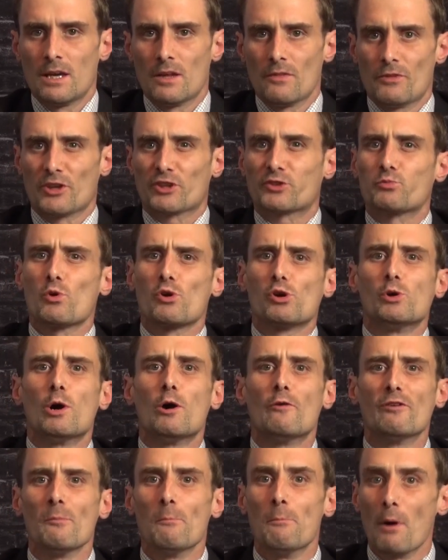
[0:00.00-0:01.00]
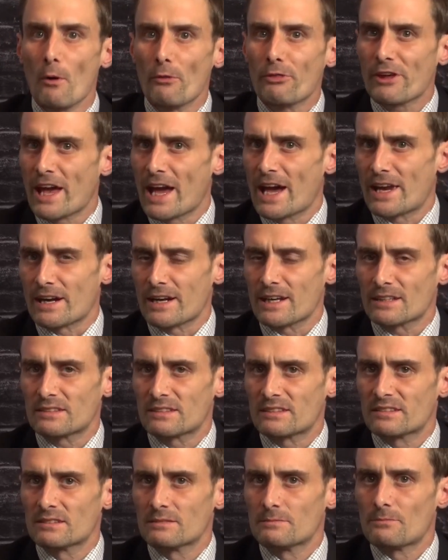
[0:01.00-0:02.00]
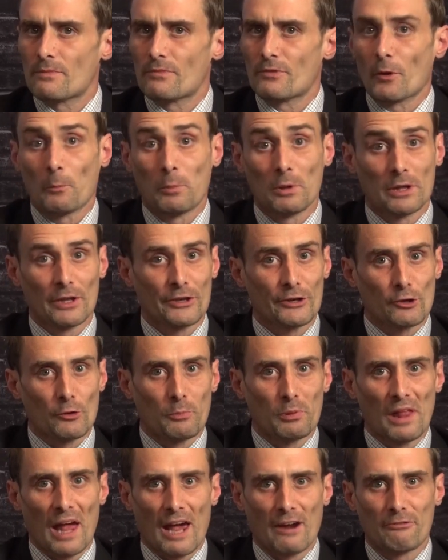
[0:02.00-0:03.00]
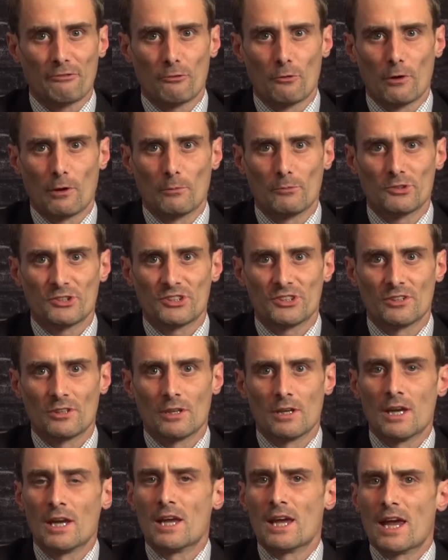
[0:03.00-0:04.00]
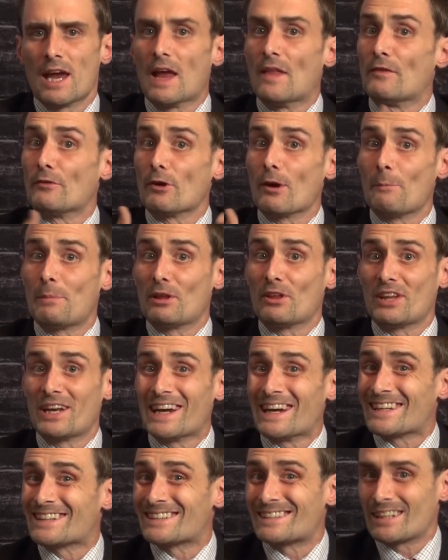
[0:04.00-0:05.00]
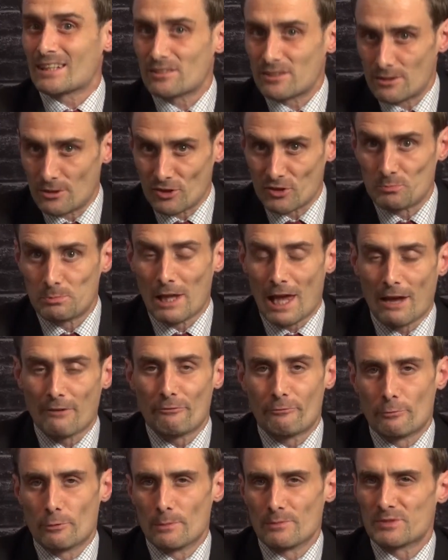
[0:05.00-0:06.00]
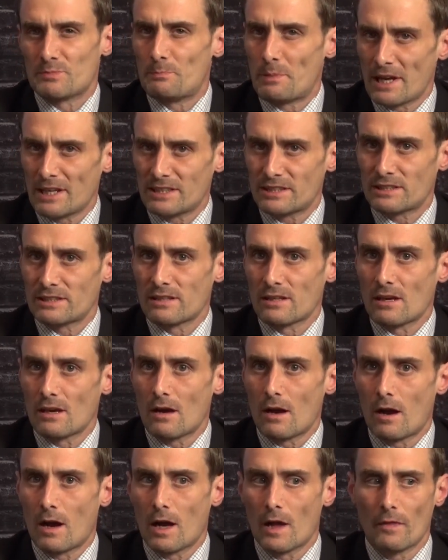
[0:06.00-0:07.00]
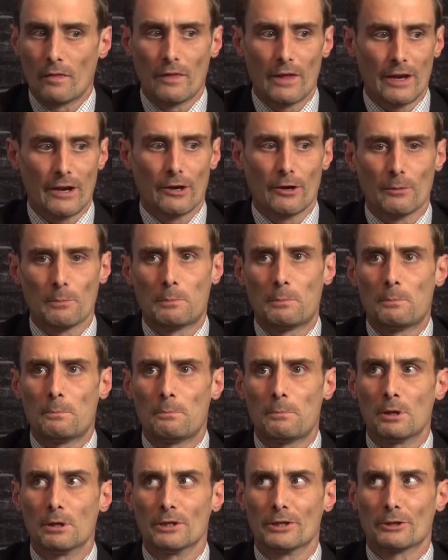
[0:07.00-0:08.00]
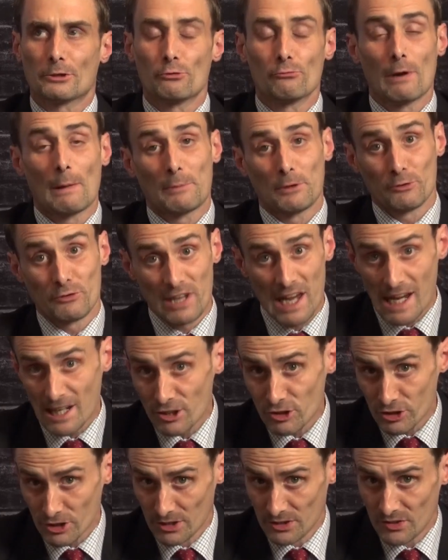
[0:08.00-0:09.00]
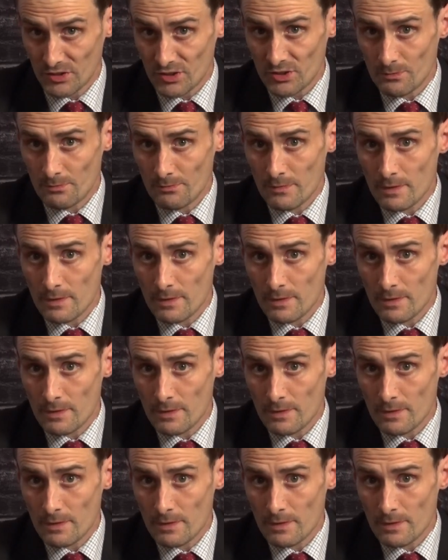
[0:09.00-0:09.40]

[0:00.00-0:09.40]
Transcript: This will go over both candidates, their political platforms, and their ability to stick to those platforms based on their political reputations,